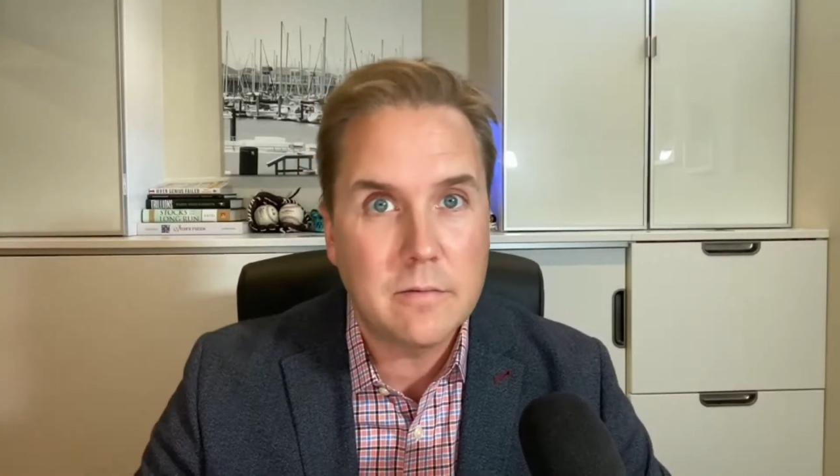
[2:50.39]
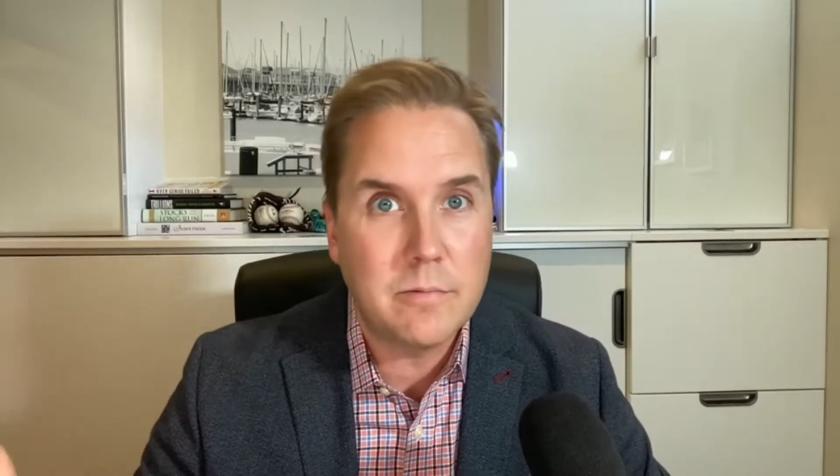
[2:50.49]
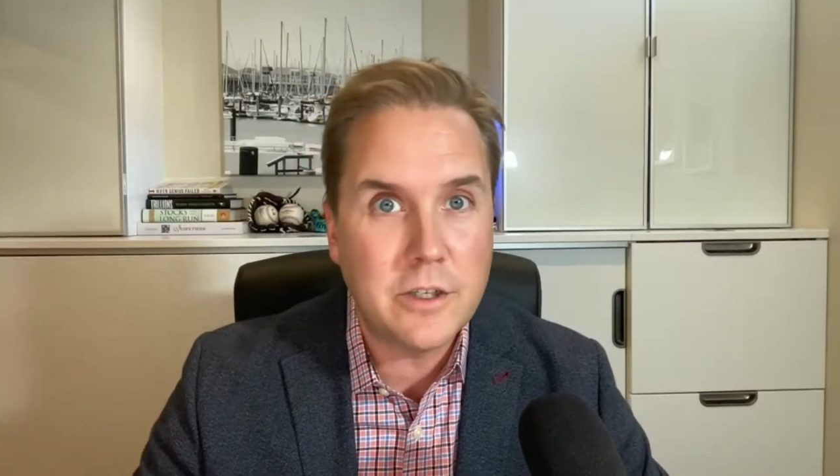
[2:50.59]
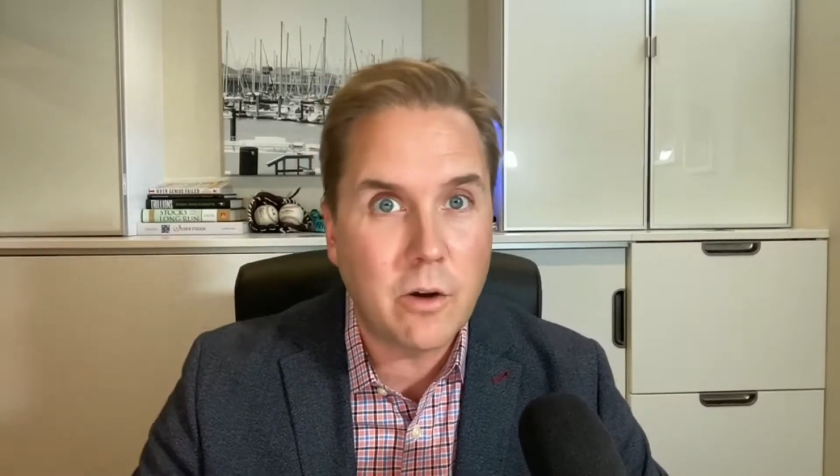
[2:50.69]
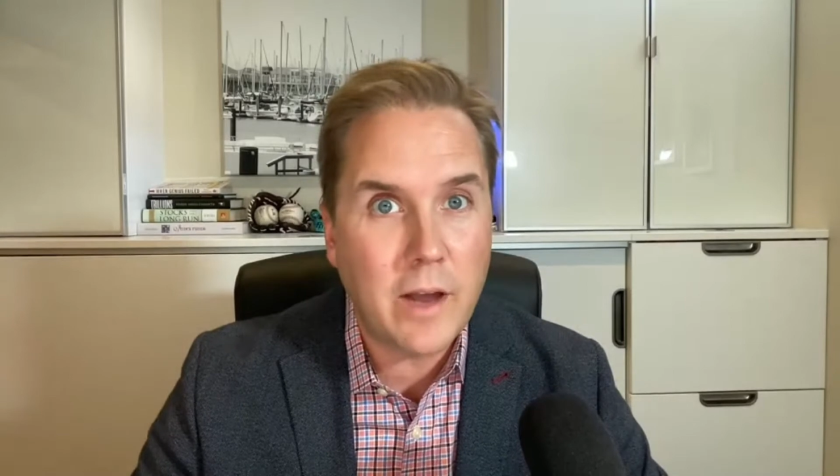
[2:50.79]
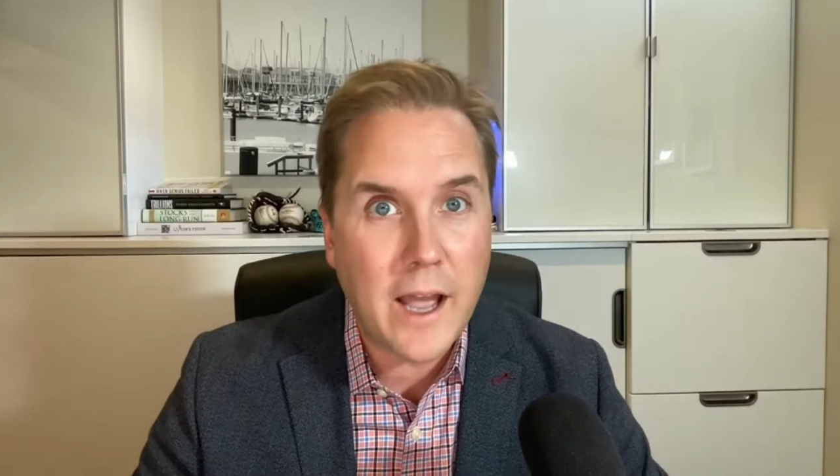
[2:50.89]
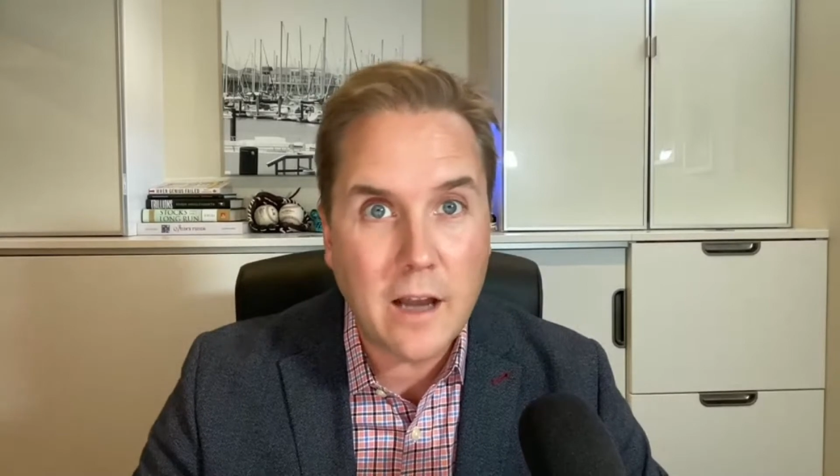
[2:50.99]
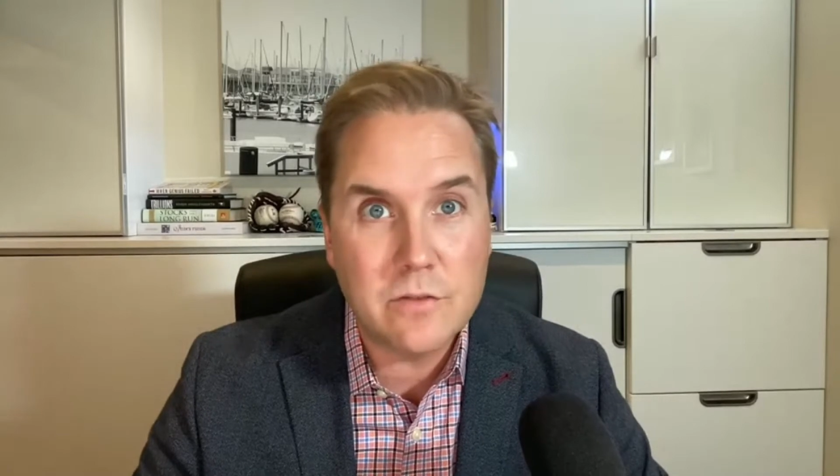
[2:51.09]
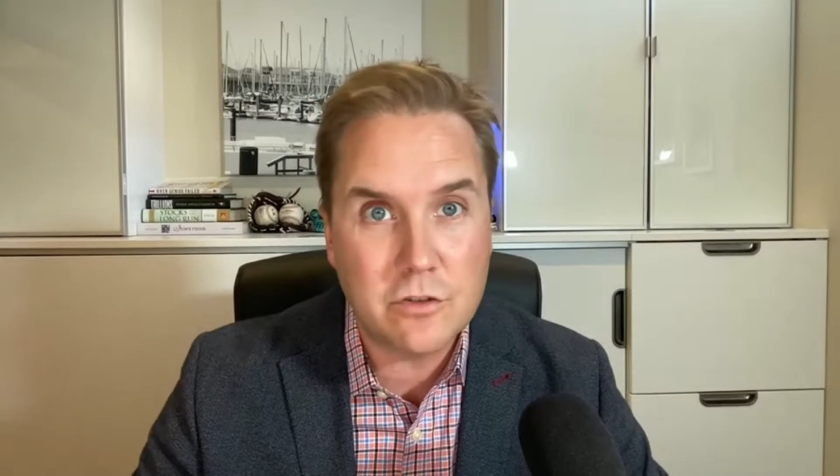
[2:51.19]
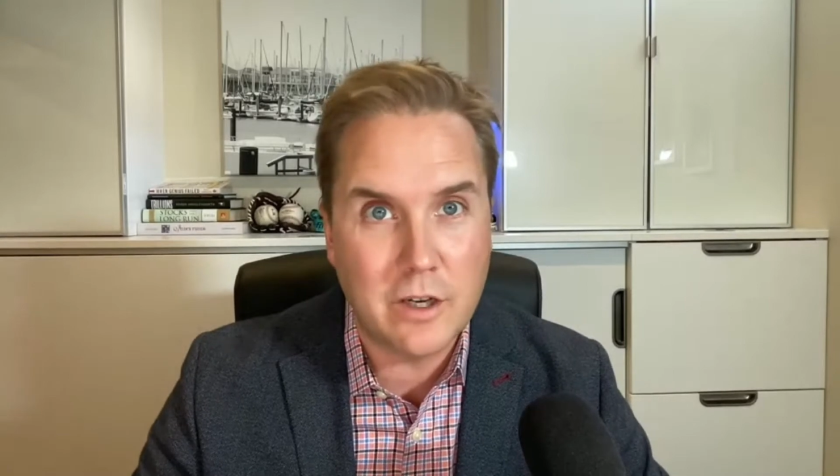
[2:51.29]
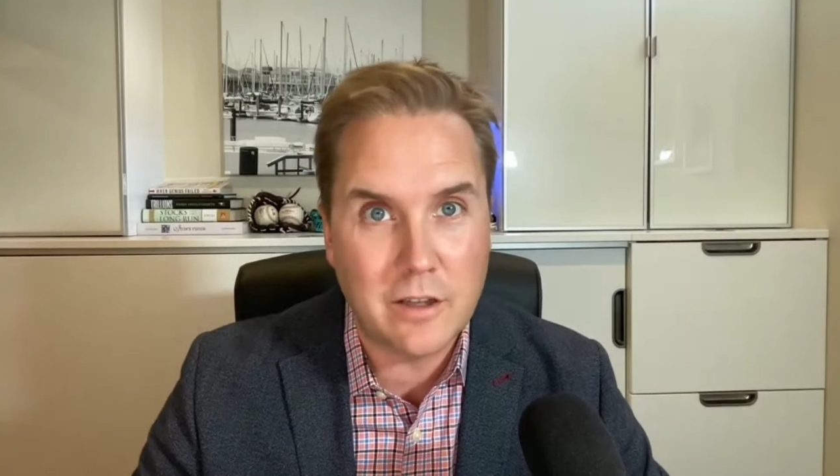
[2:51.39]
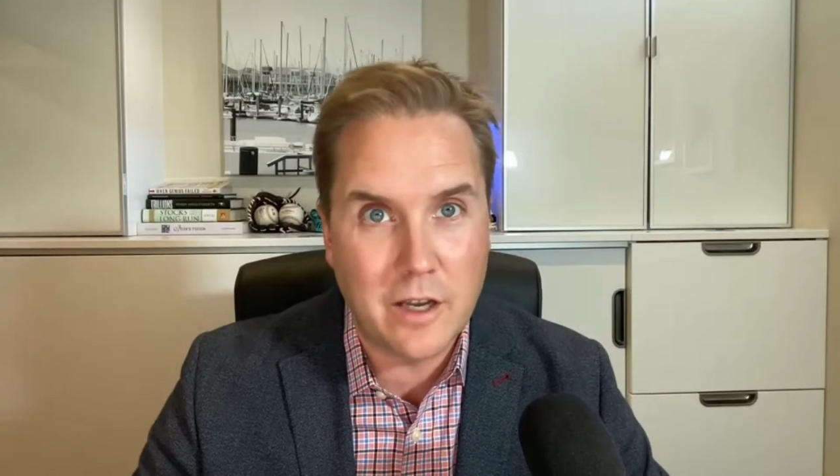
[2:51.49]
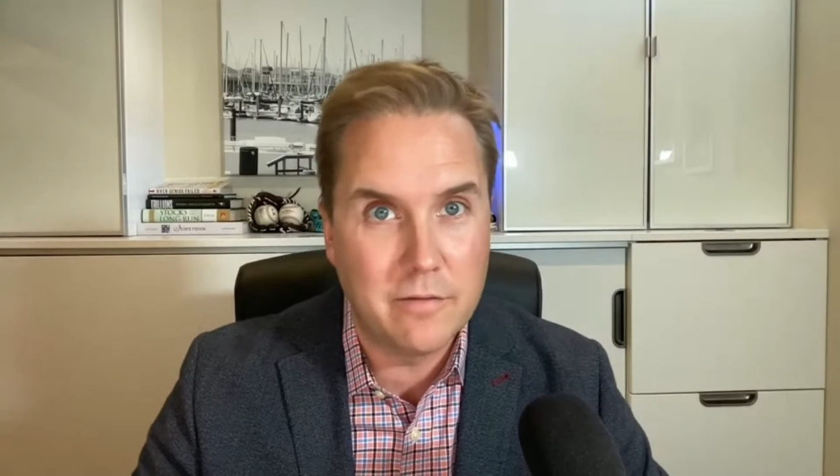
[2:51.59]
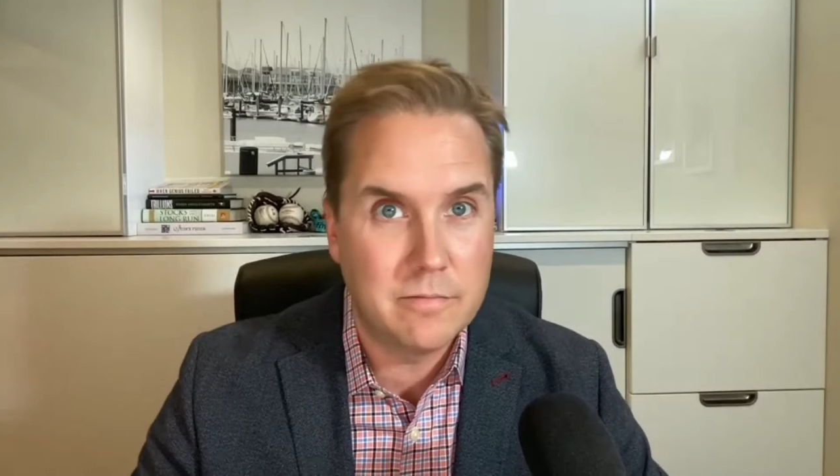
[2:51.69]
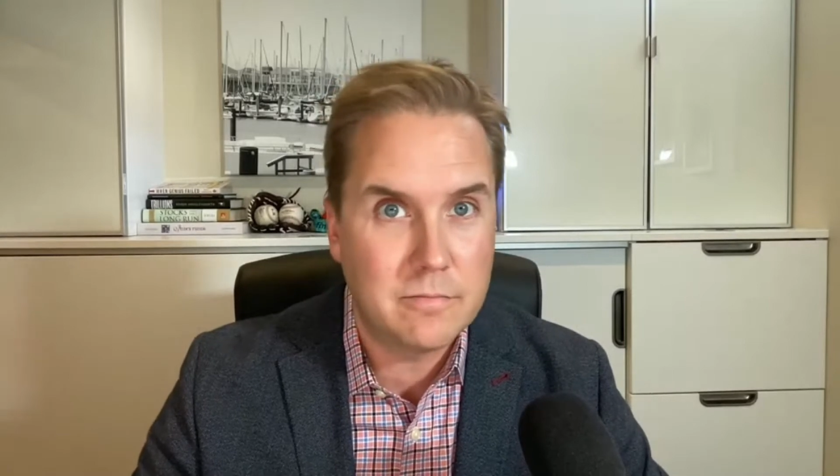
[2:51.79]
we don't have straight
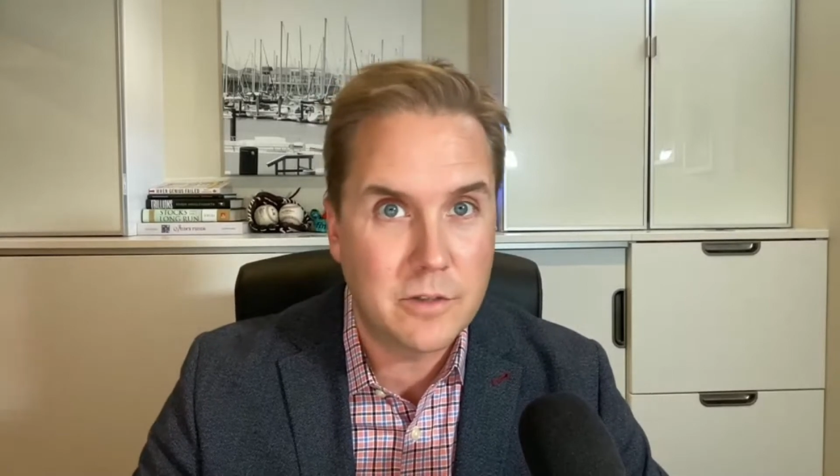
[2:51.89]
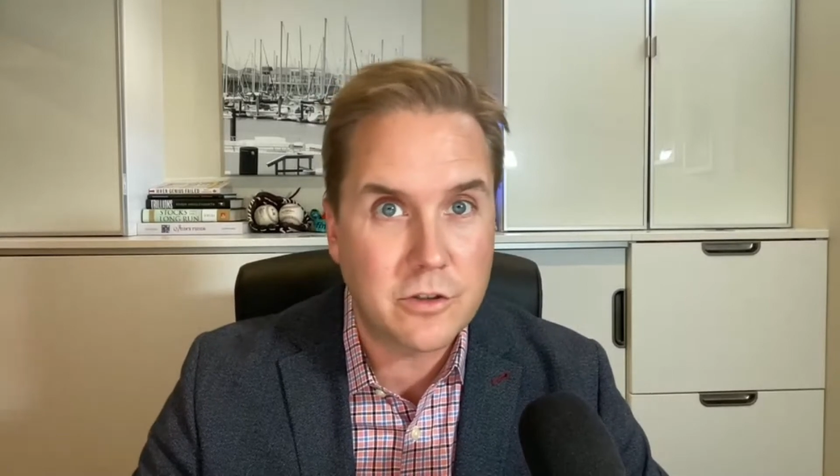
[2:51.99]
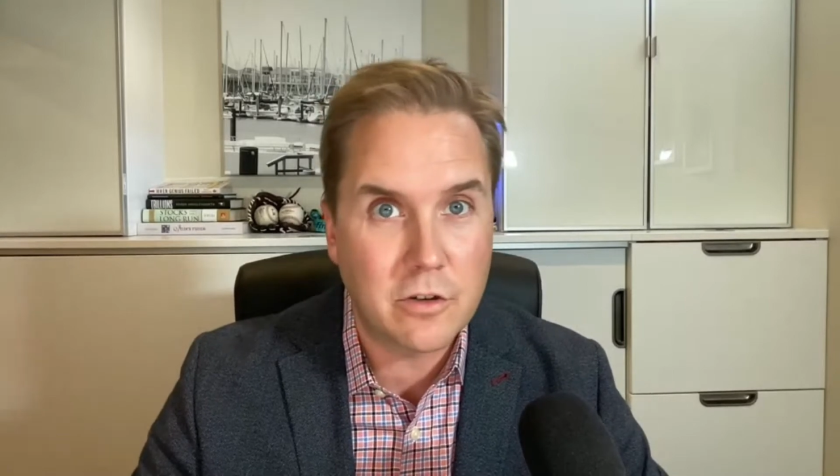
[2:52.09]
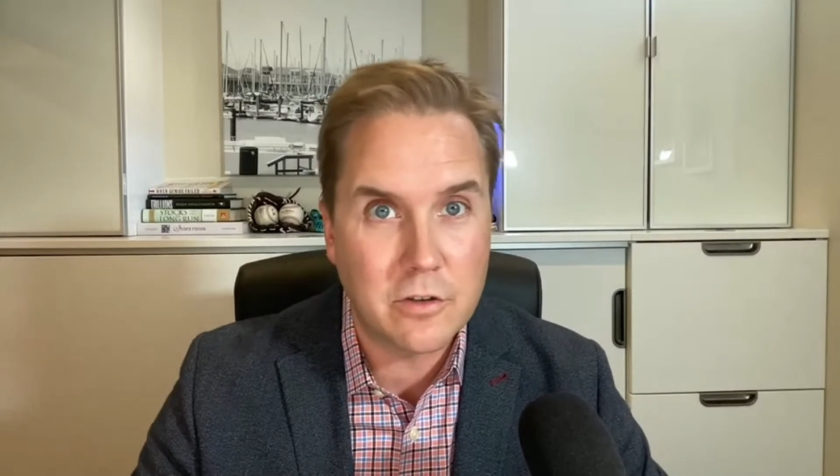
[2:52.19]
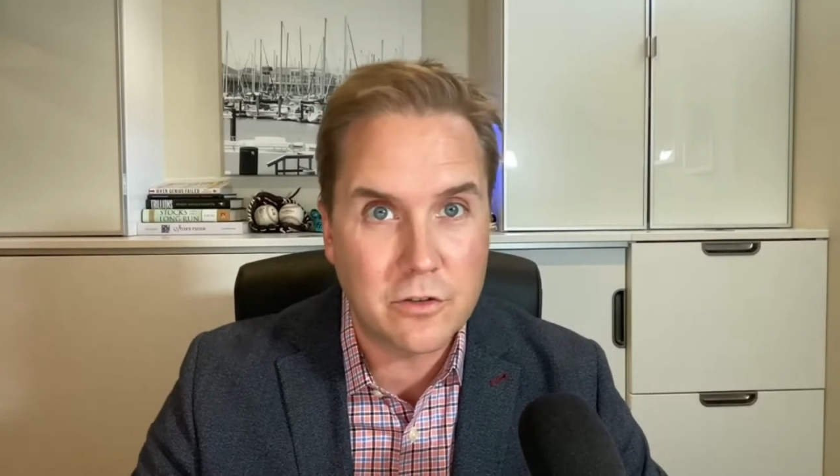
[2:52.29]
line returns.